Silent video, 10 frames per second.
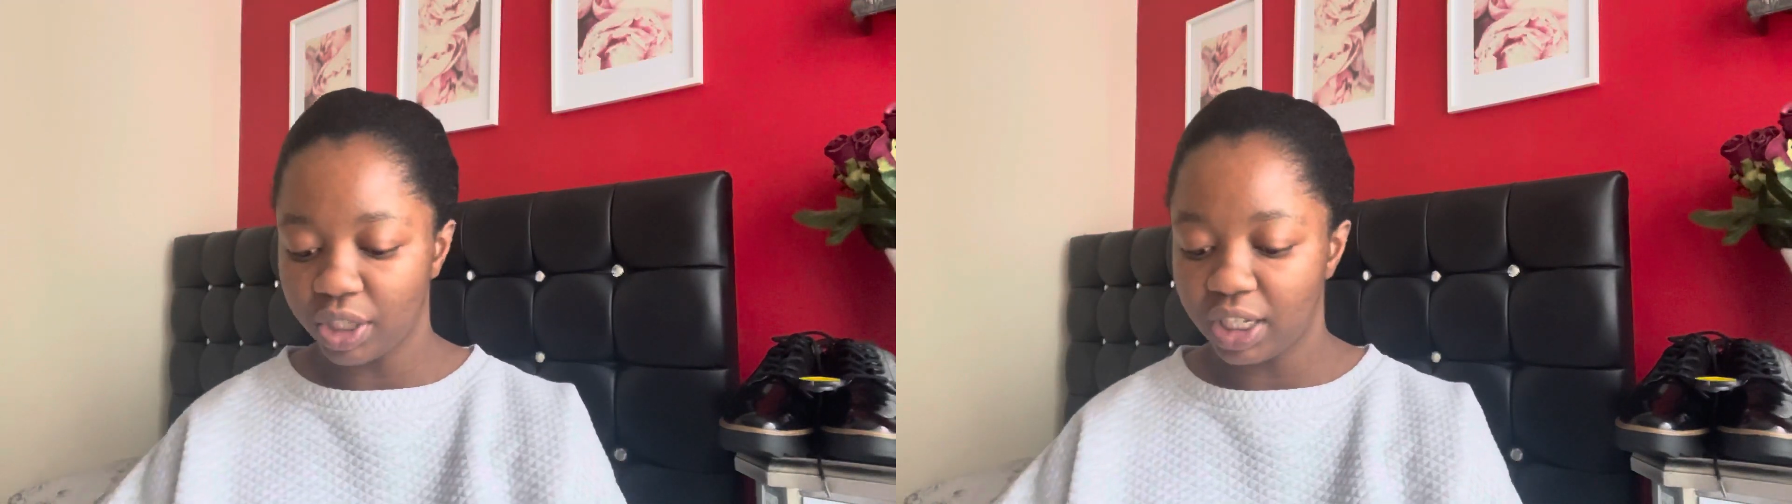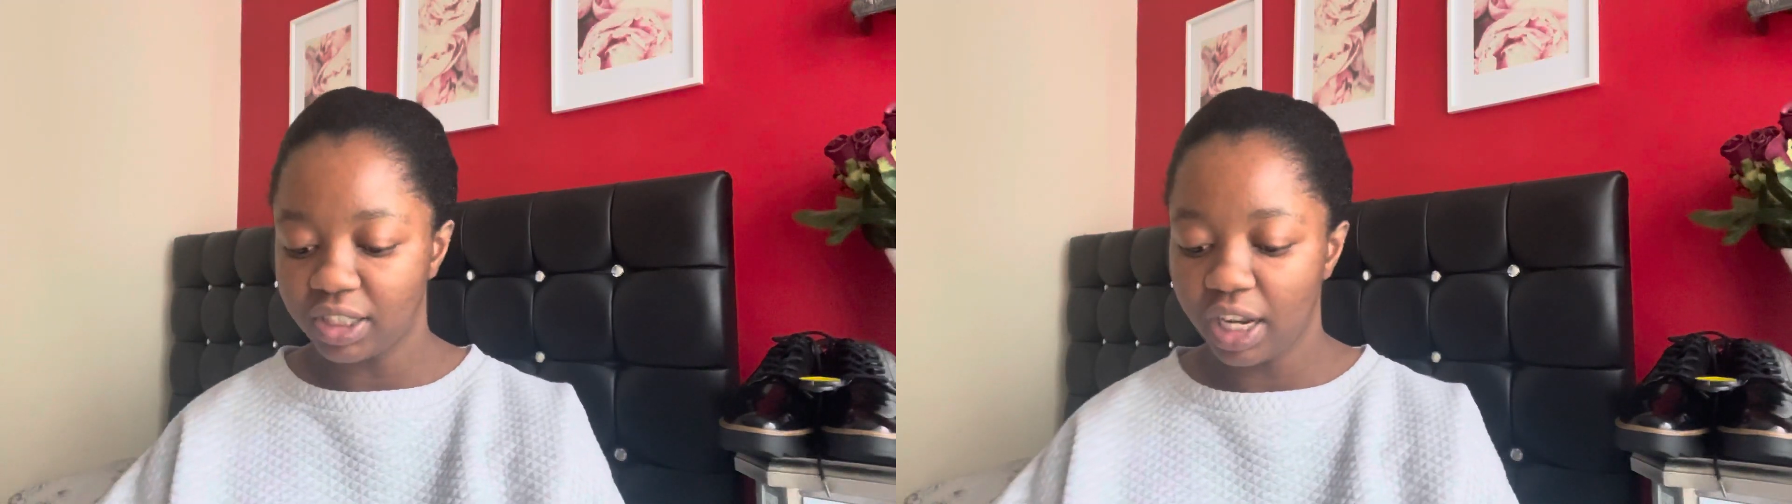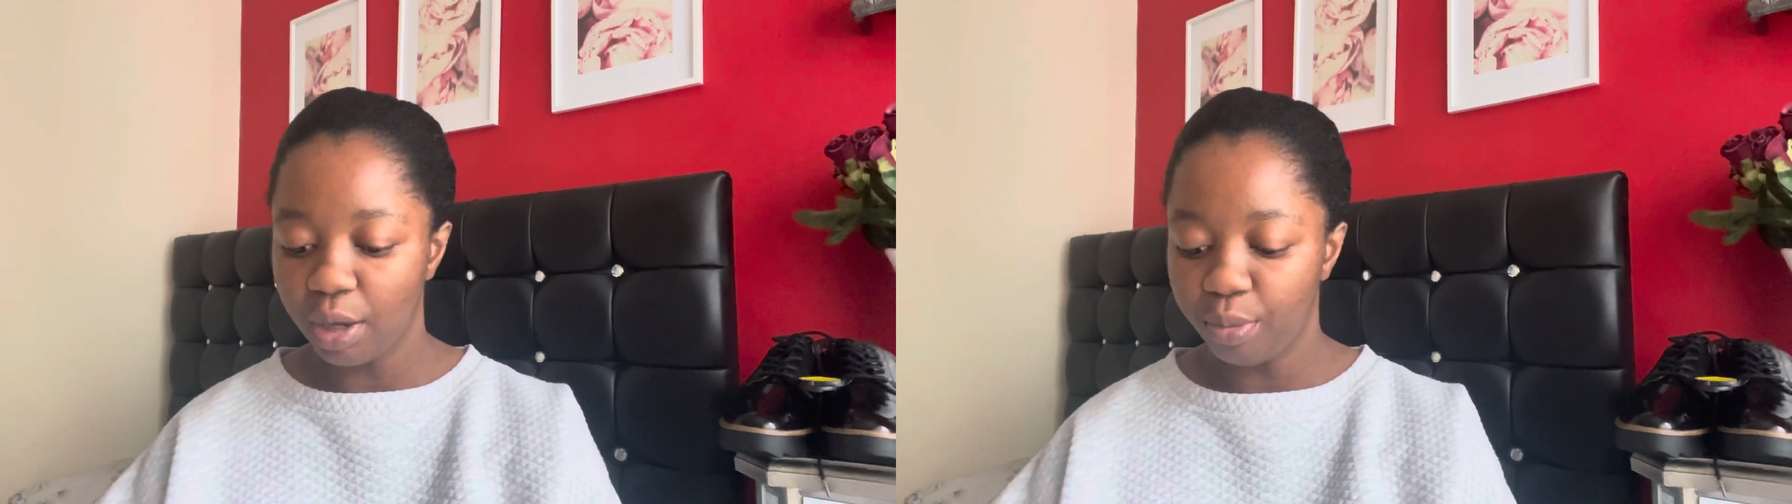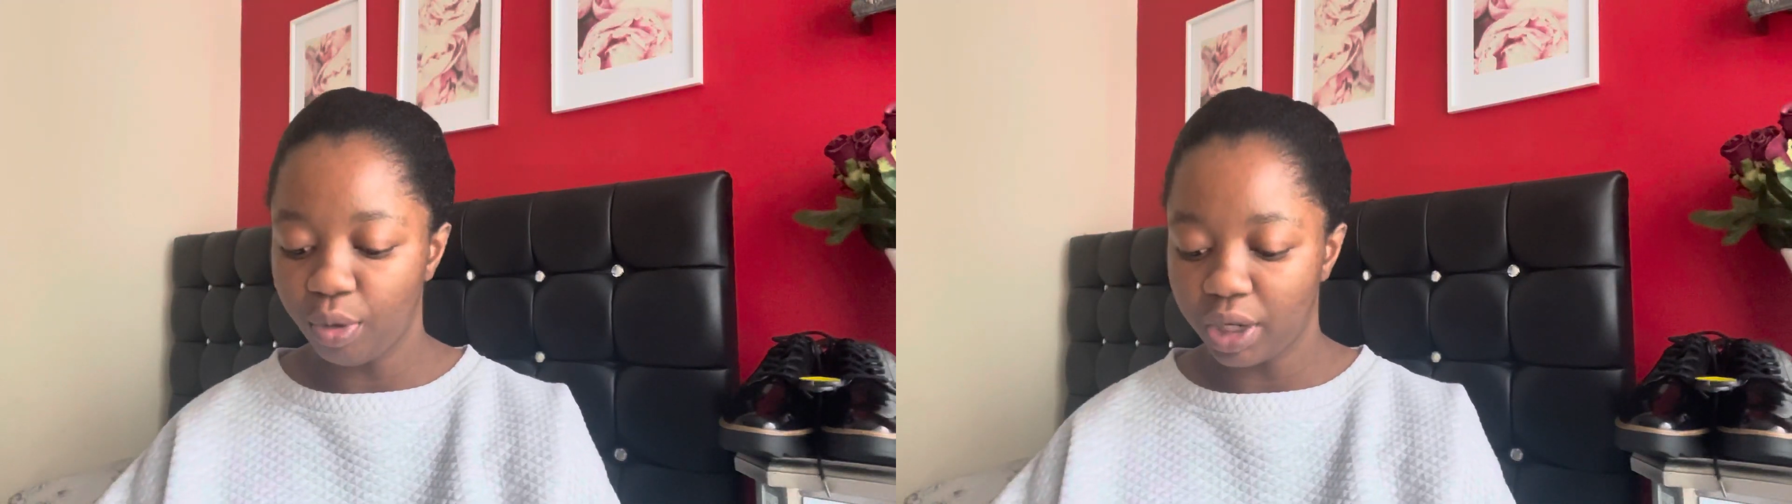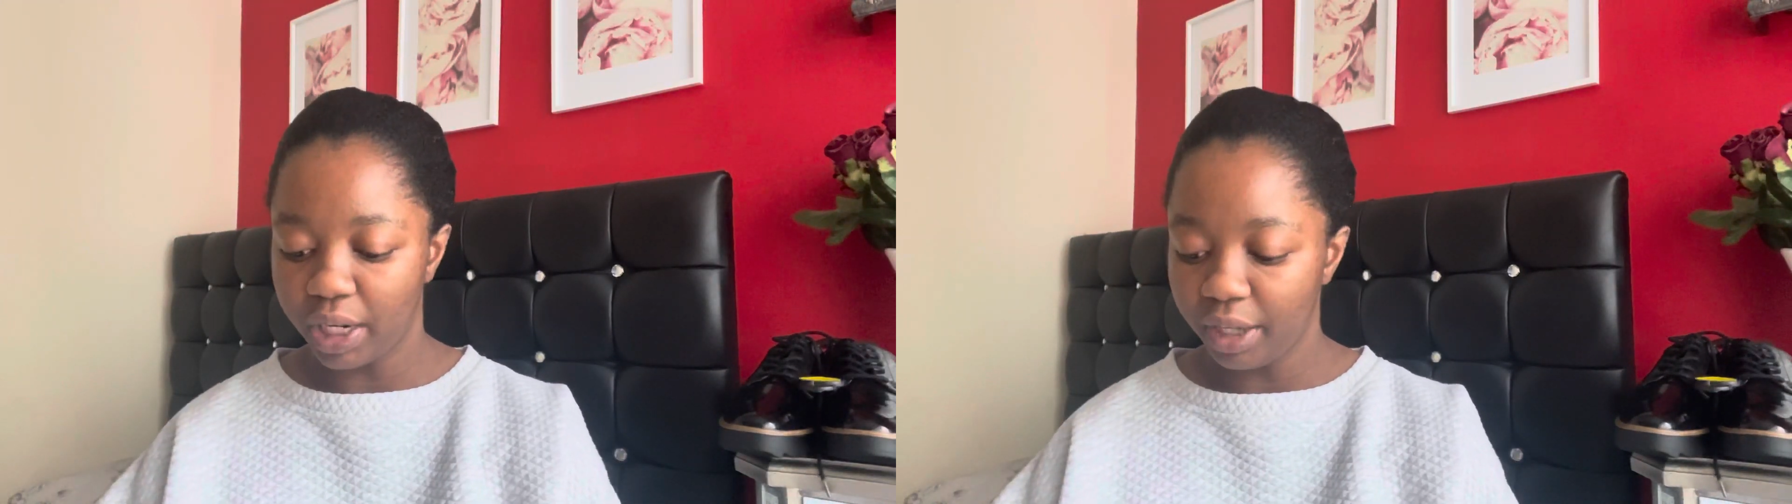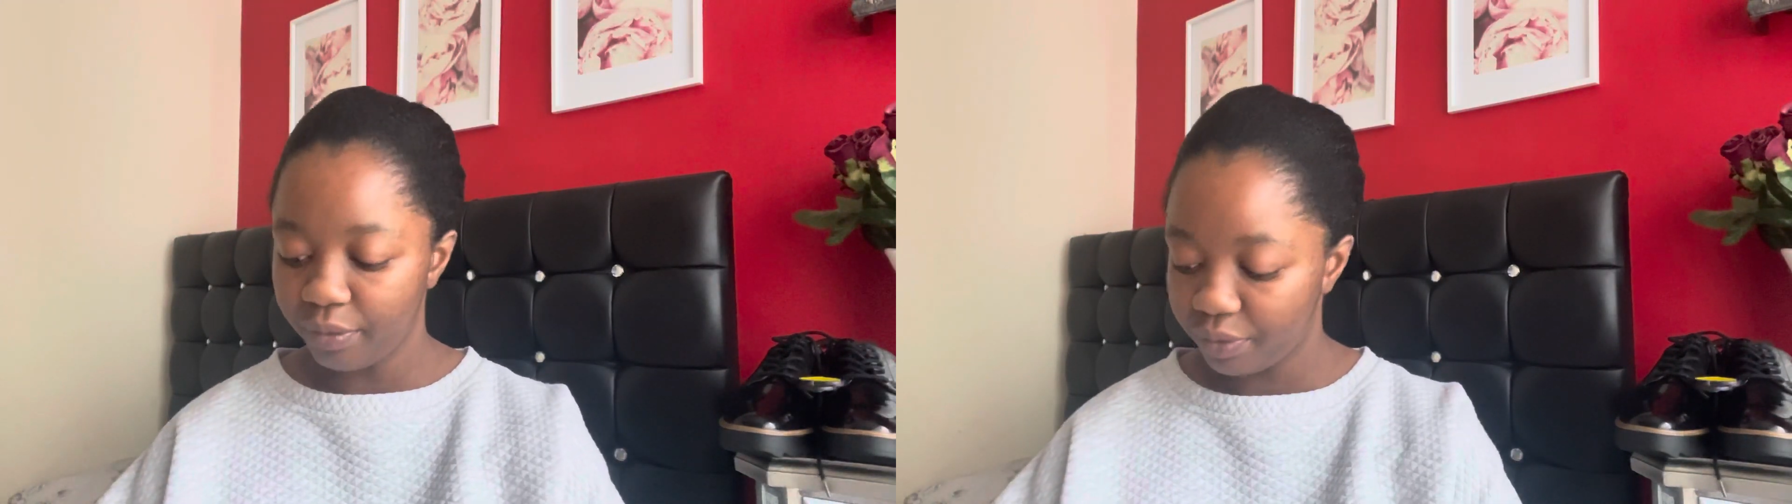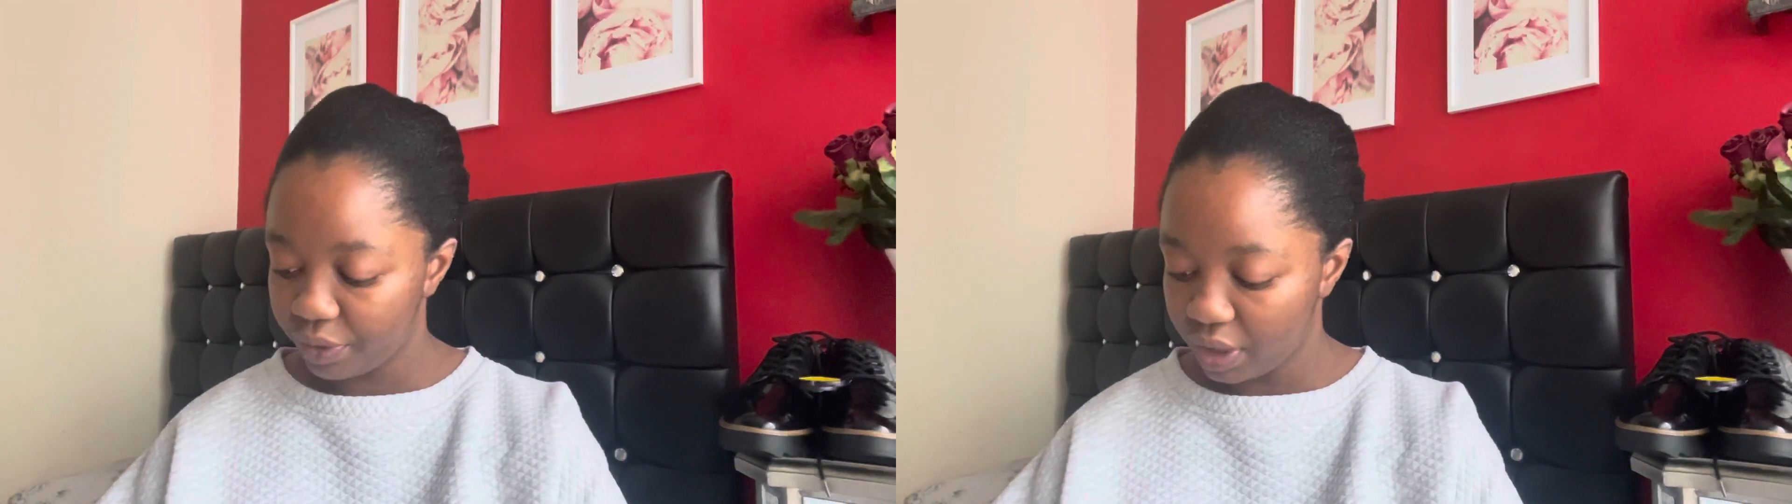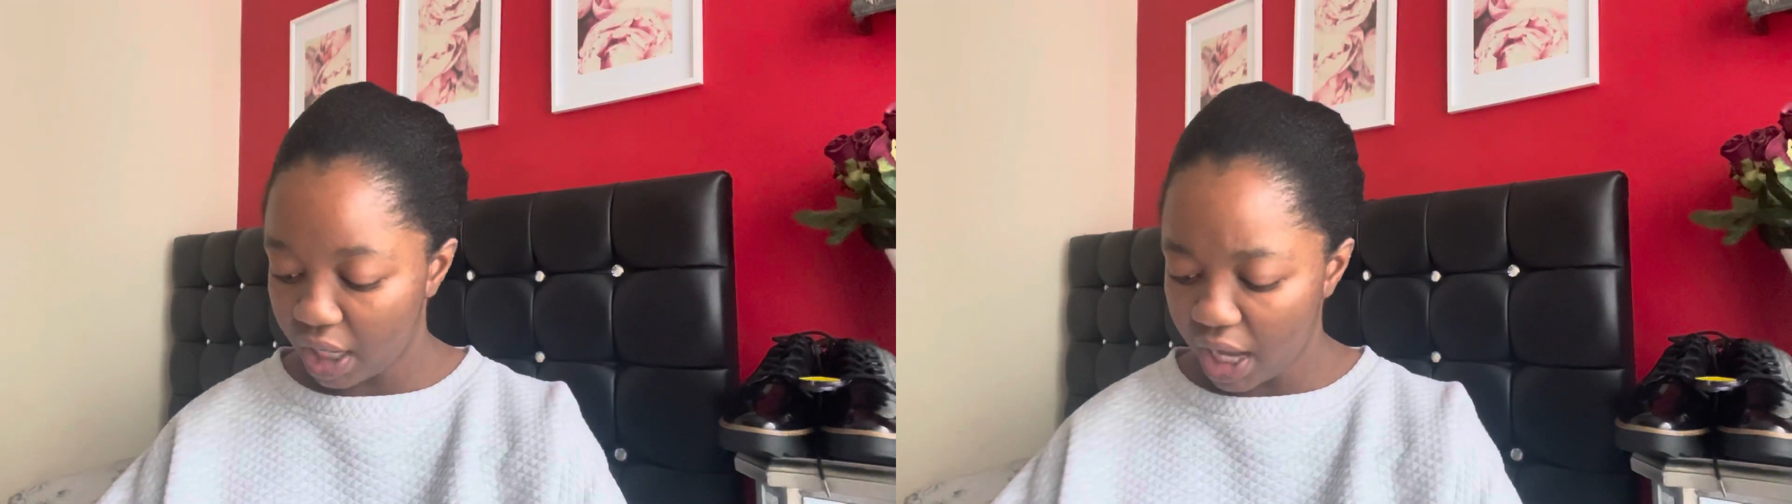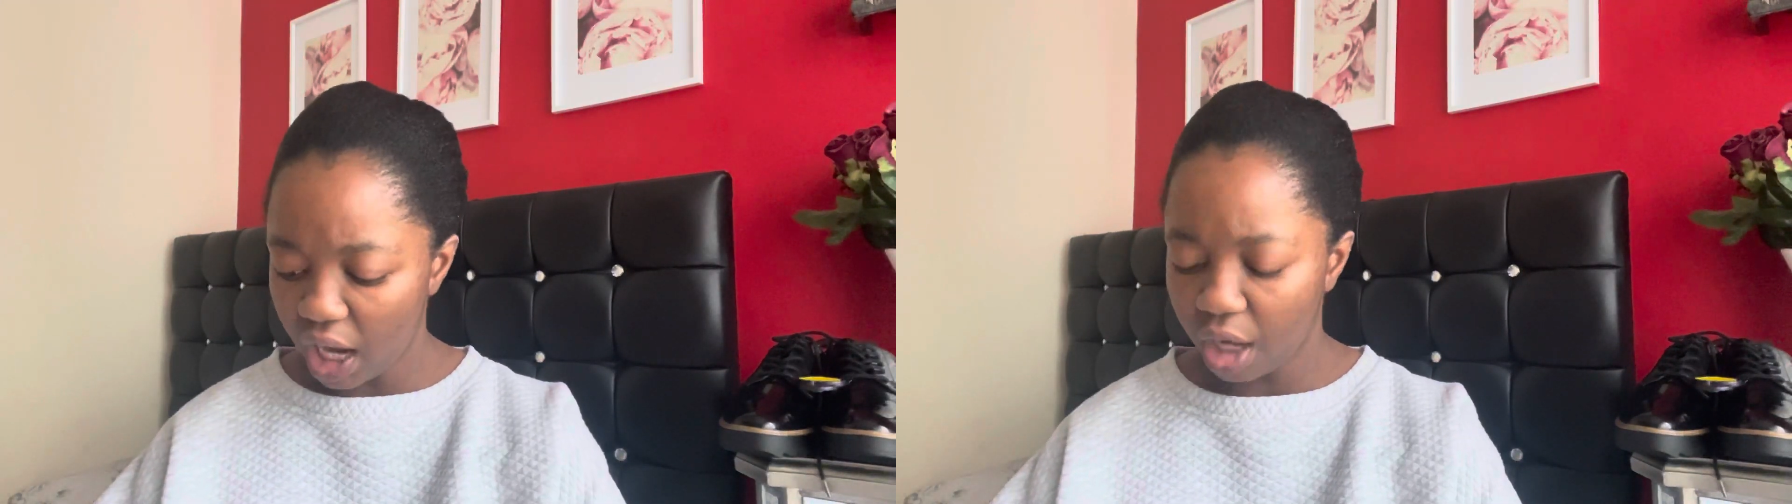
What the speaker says: they sent a booklet. They